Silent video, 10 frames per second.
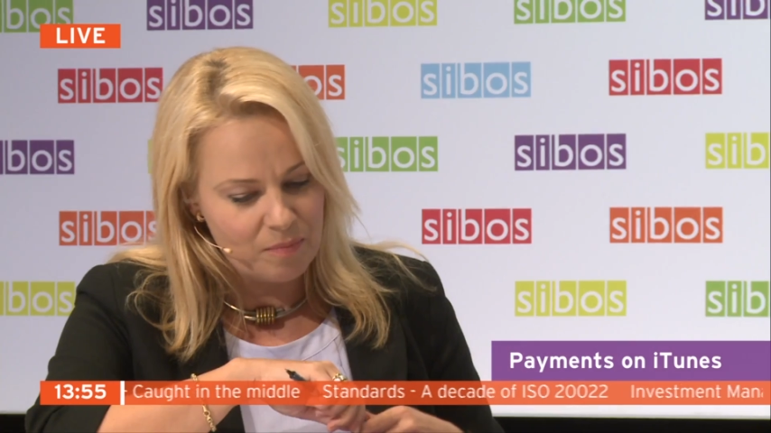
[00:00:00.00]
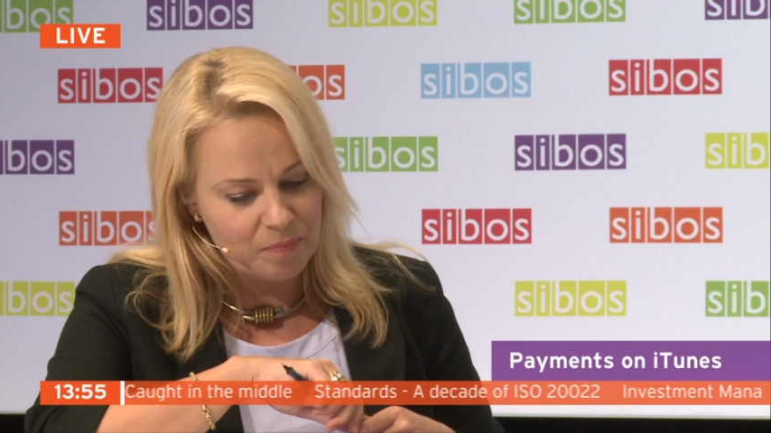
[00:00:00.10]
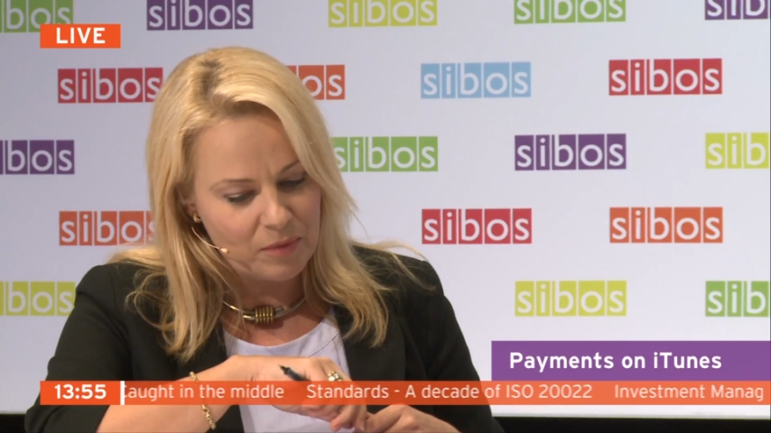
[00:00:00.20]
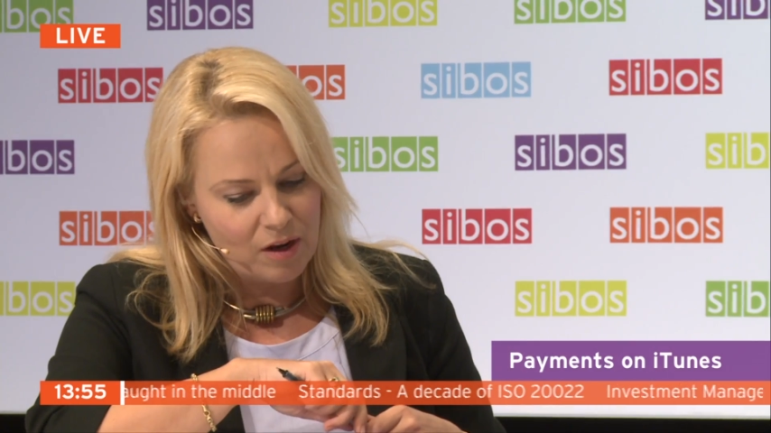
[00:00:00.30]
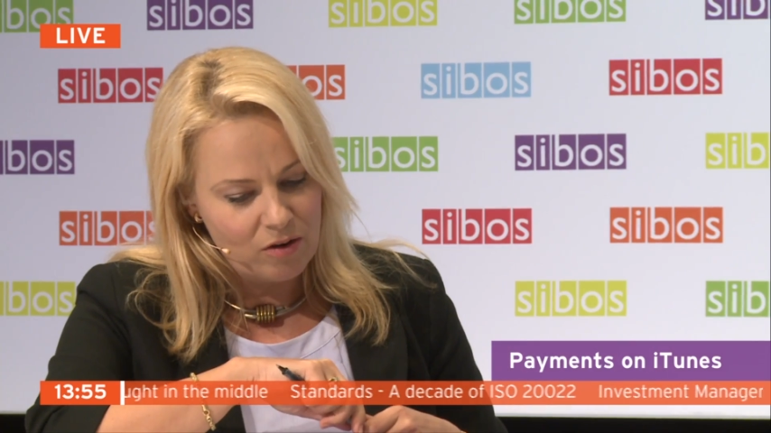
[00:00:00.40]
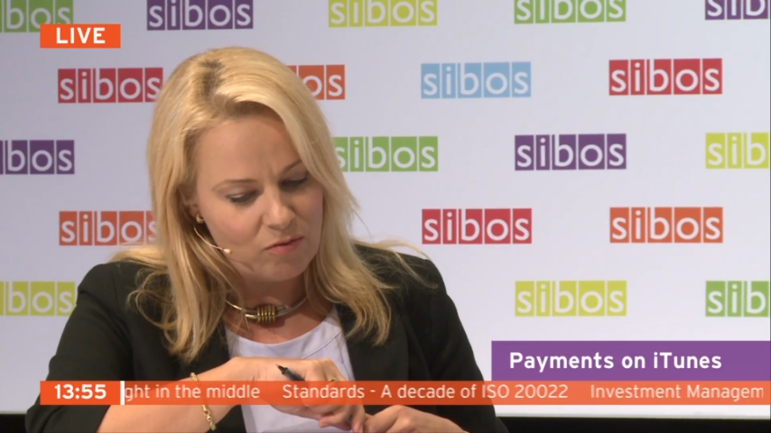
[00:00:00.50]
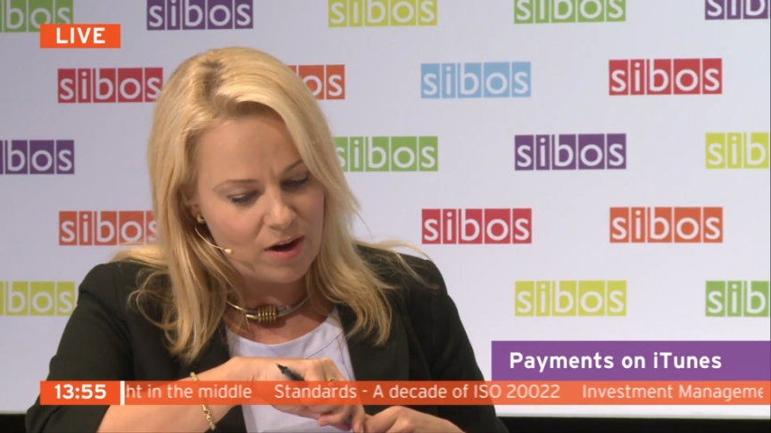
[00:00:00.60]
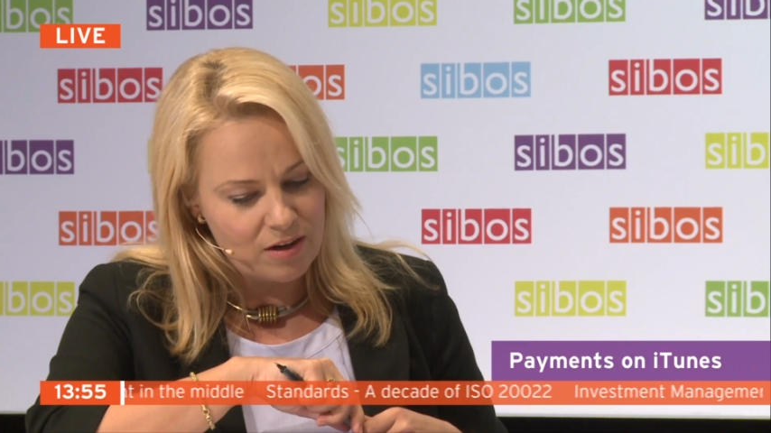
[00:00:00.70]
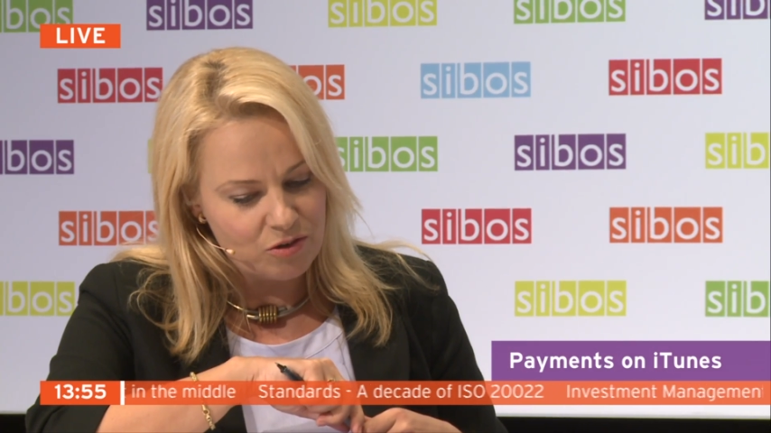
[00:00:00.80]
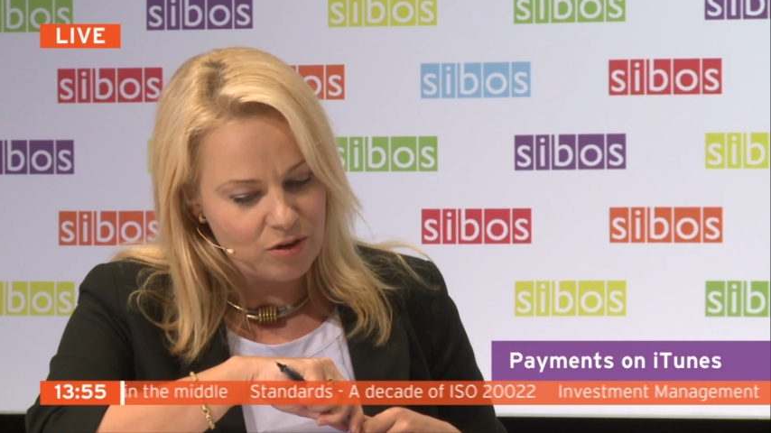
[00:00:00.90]
um,
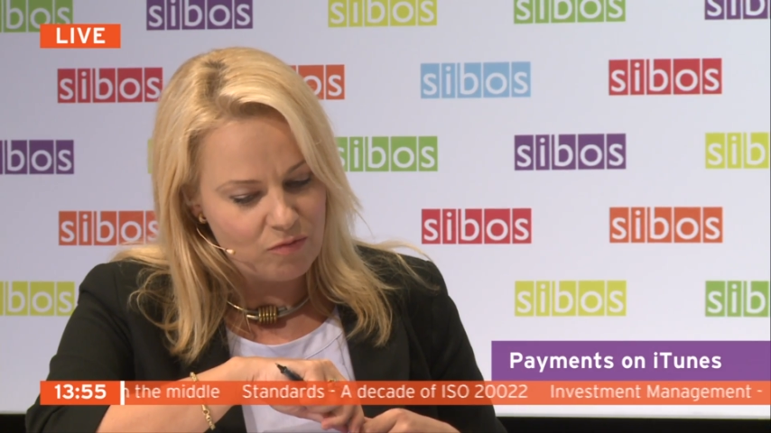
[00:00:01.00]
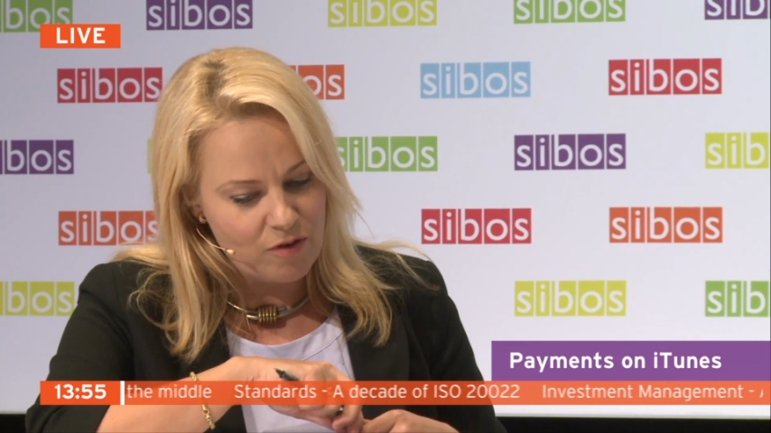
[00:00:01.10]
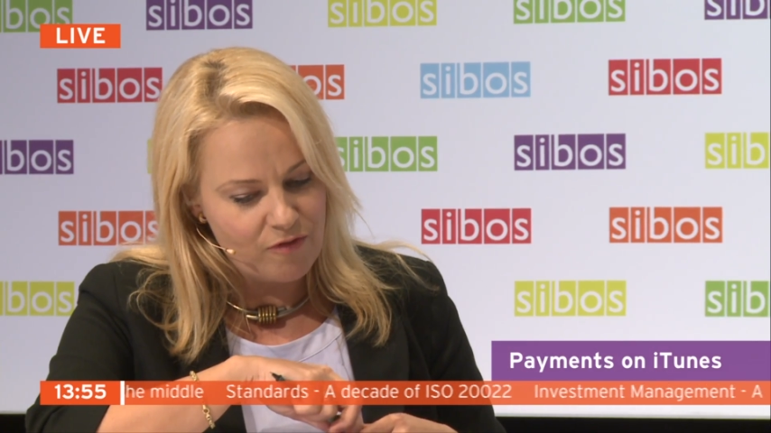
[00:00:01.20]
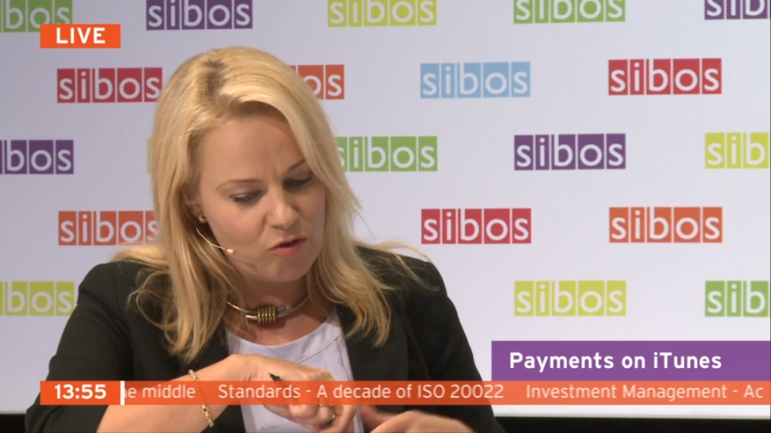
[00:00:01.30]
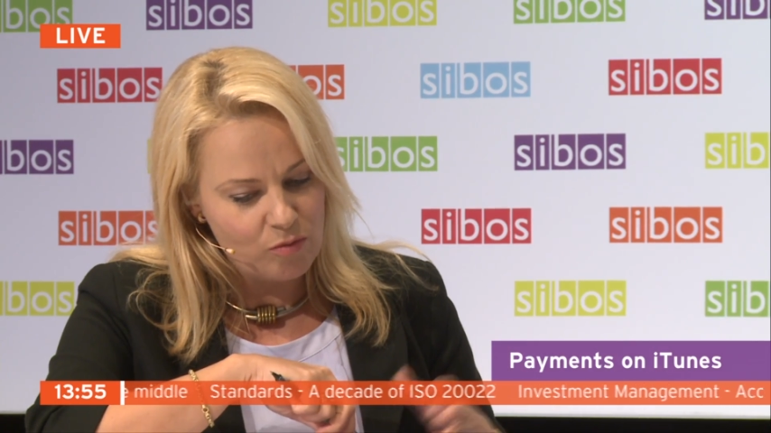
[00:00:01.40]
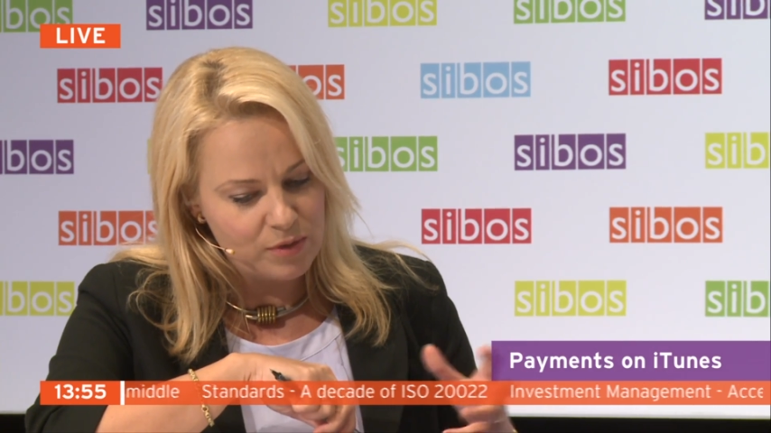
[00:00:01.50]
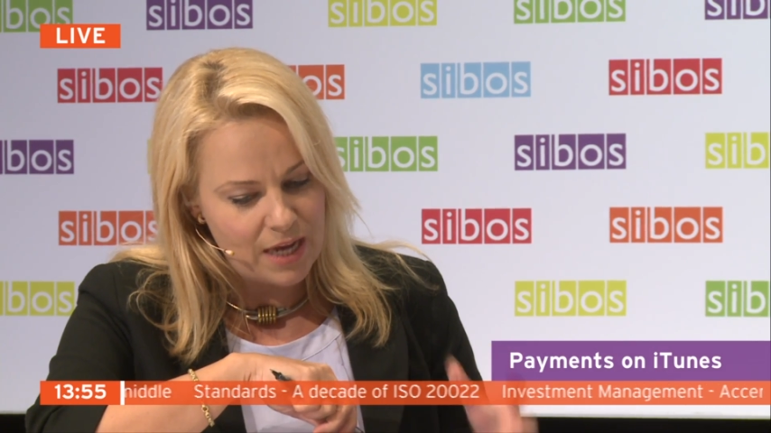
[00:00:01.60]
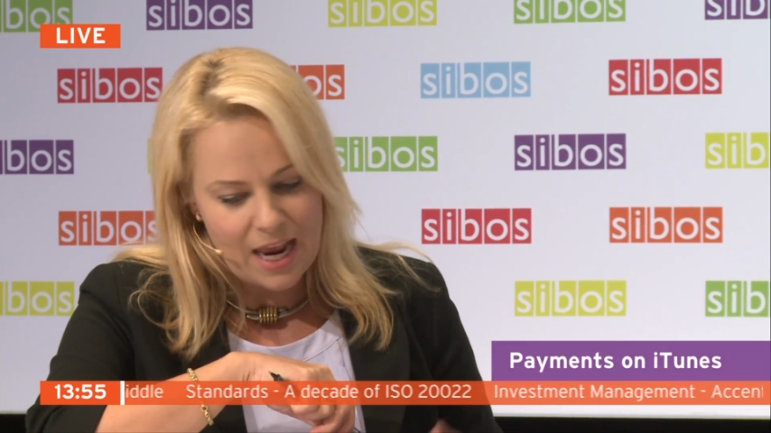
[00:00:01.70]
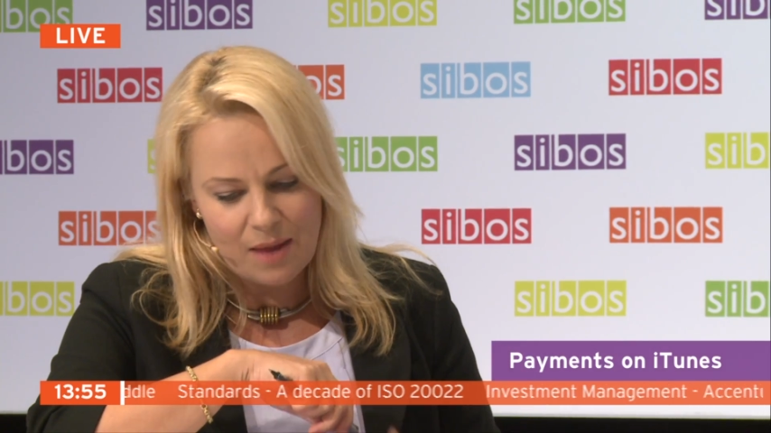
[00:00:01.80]
regulatory reforms,